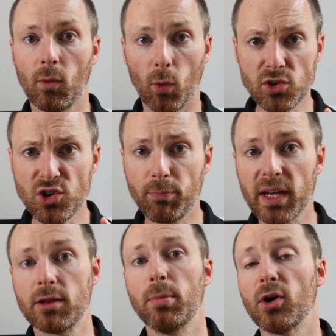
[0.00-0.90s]
Once you've
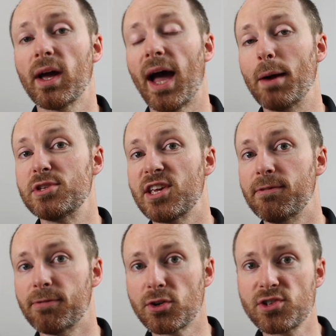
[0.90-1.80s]
picked the book, I would say
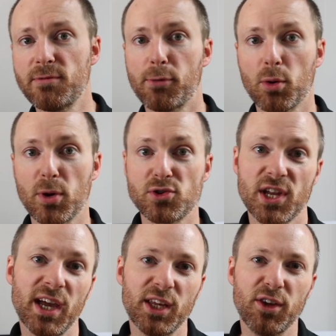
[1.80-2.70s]
first and
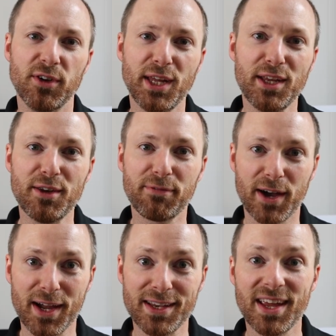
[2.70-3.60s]
foremost, you need to
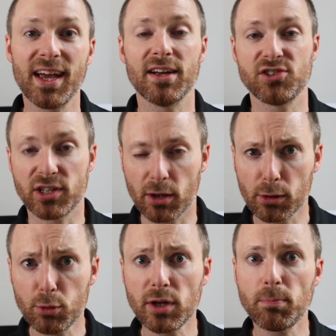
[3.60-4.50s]
find a
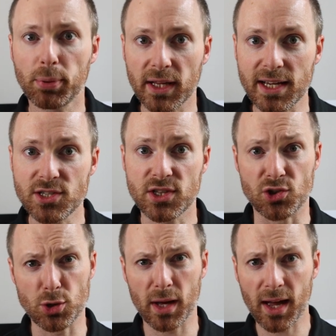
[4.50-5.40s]
secluded place
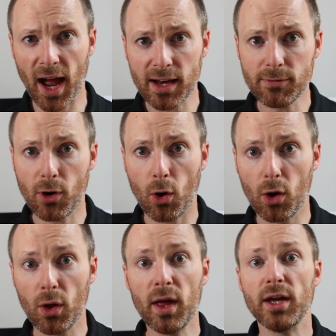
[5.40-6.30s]
that you can kind of
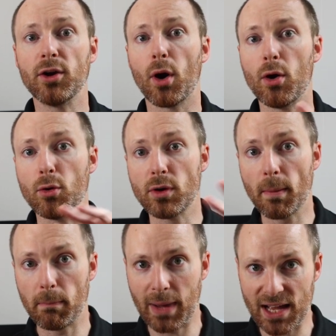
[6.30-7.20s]
call your own
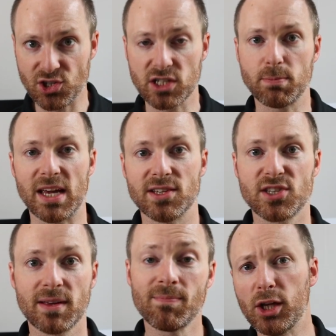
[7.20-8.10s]
magic
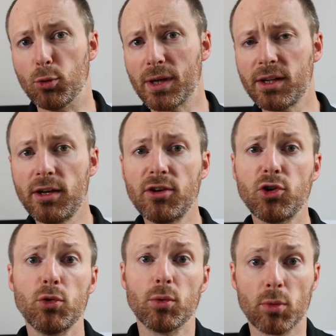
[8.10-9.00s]
space. You really need
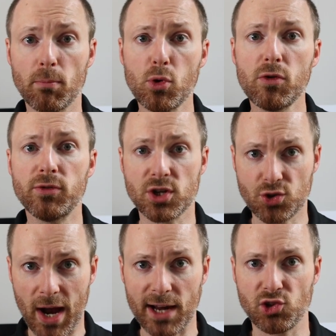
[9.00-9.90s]
to remove
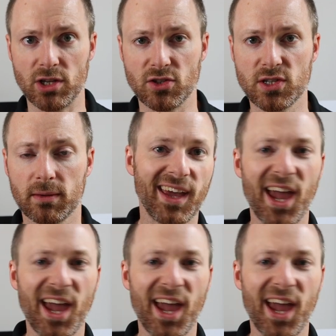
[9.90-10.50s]
distractions.